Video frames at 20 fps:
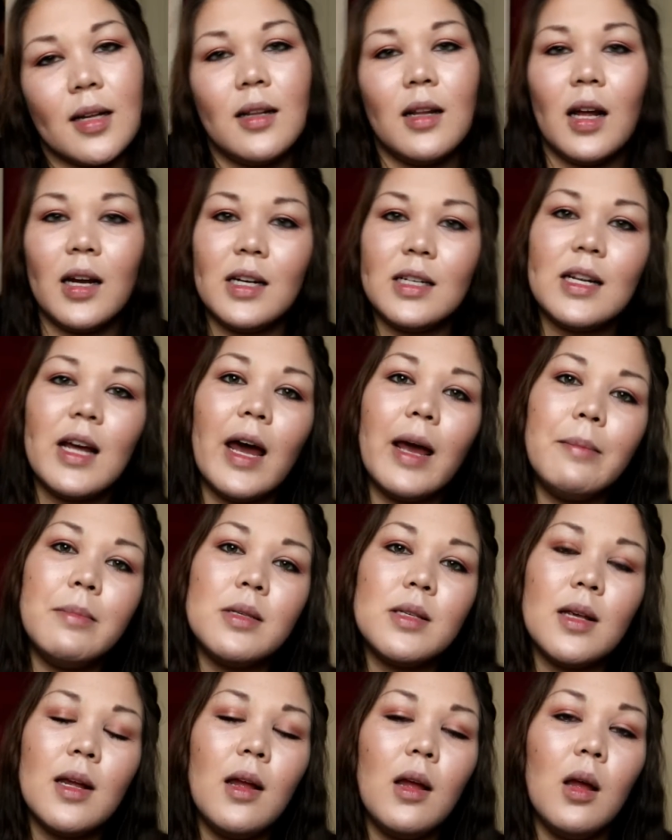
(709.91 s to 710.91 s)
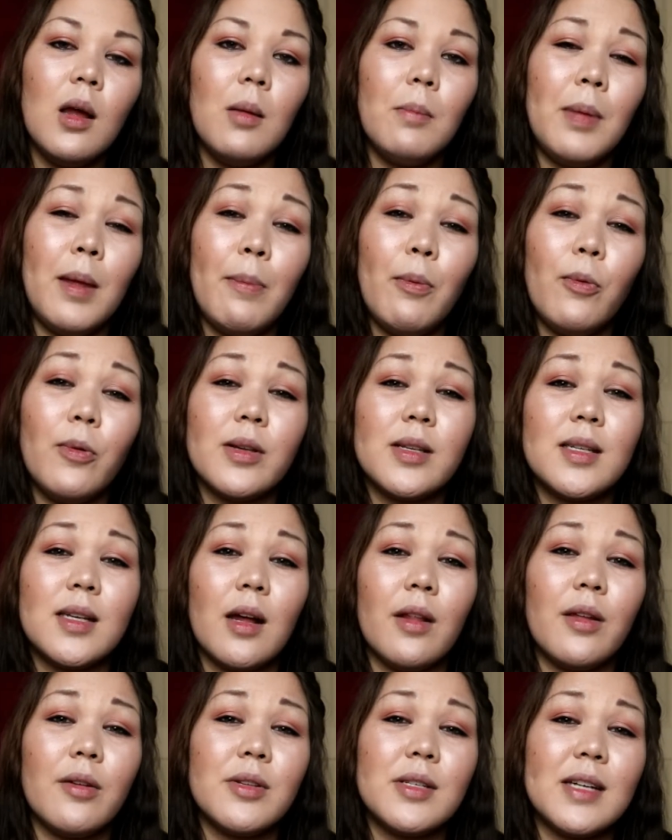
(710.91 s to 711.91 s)
A lot of times people will
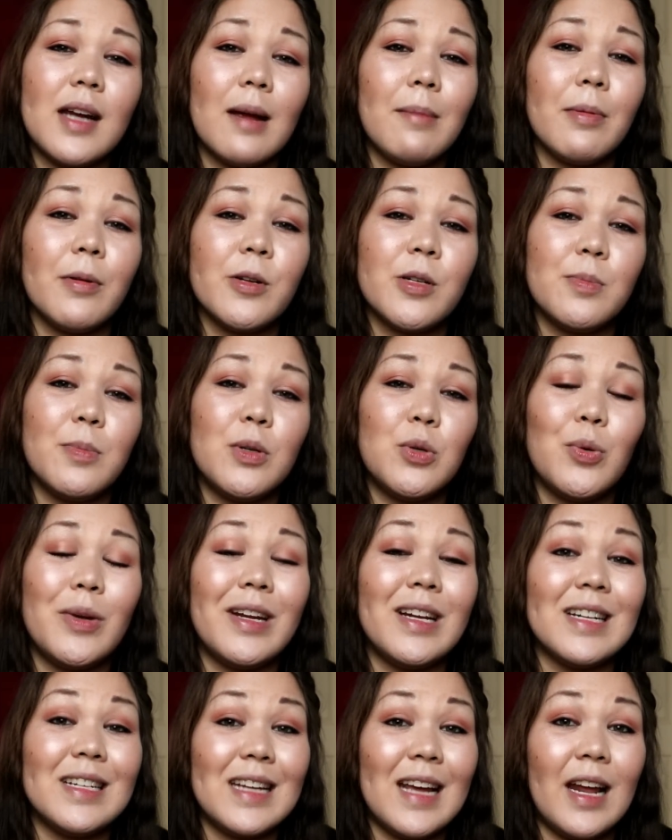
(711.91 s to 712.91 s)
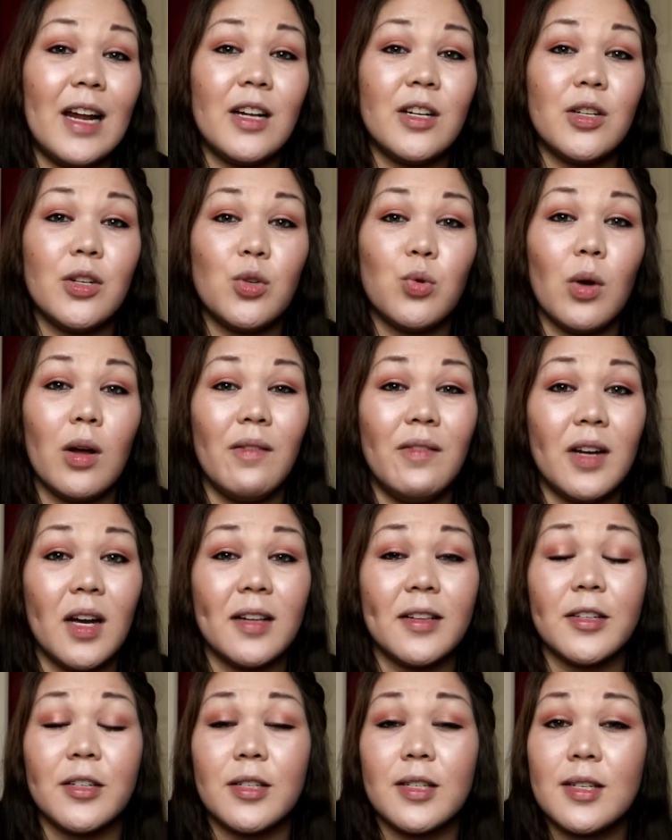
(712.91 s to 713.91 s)
sell those diapers between $10 to
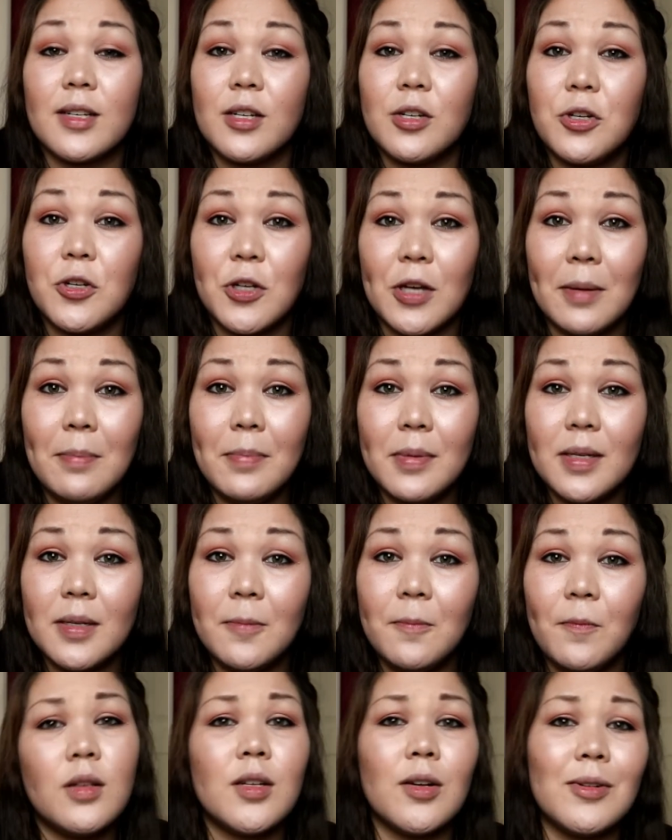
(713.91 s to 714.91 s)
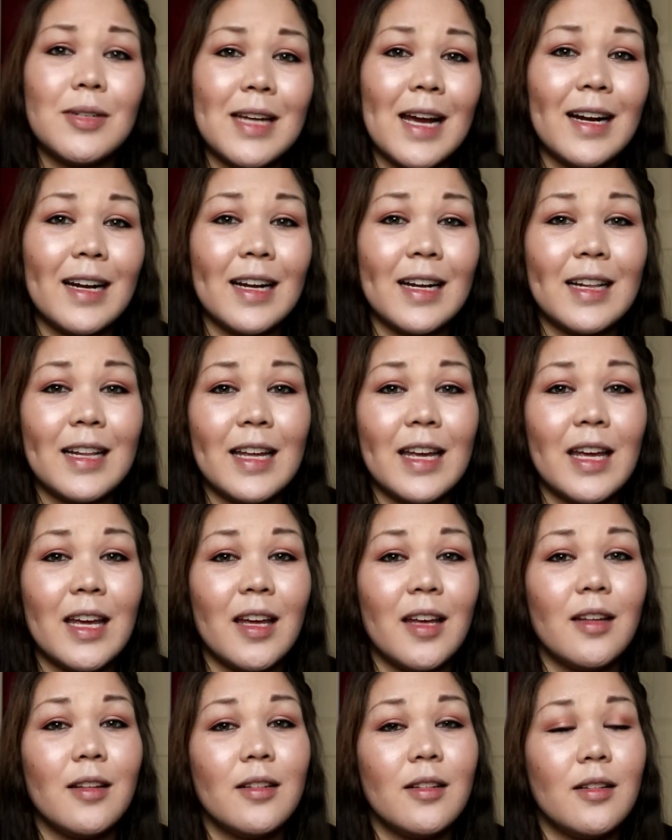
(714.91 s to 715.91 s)
$12 shipped, so
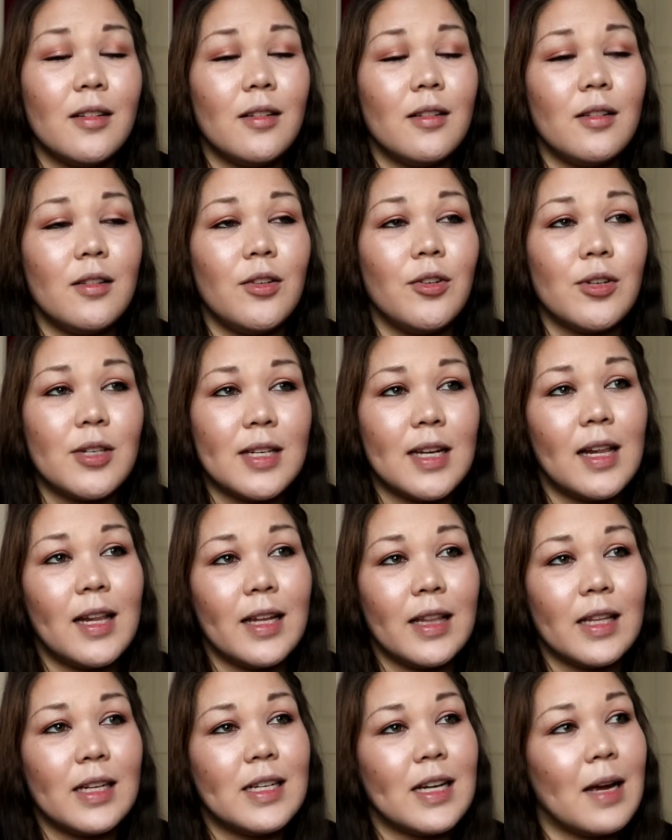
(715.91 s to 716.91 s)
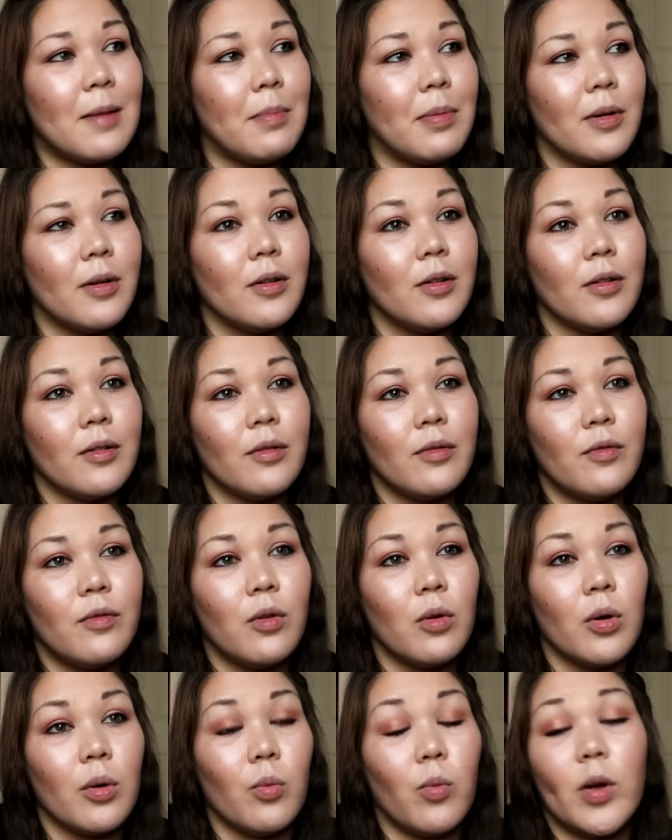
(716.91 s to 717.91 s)
technically you're selling the diaper
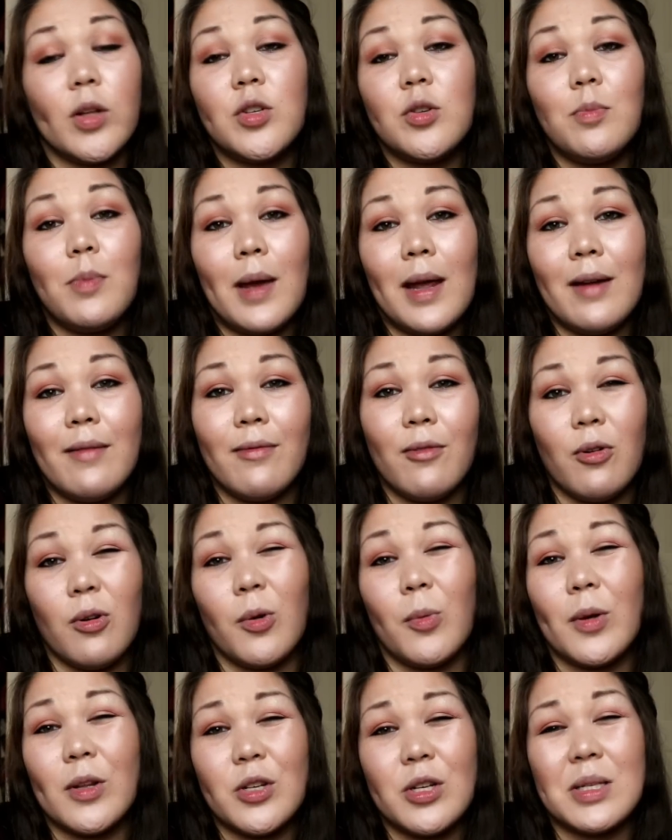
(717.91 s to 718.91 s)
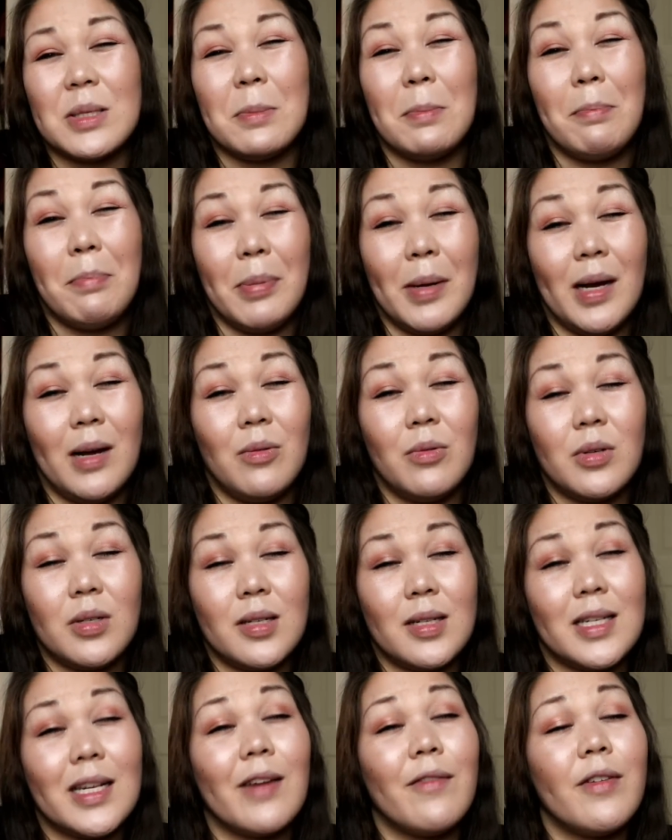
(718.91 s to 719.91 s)
for what you paid for, which is about
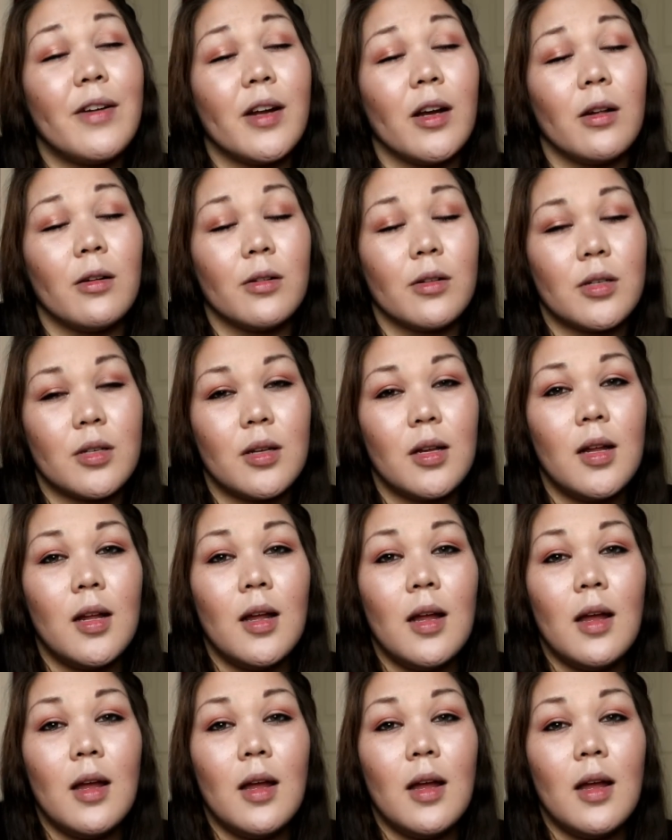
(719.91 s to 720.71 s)
$7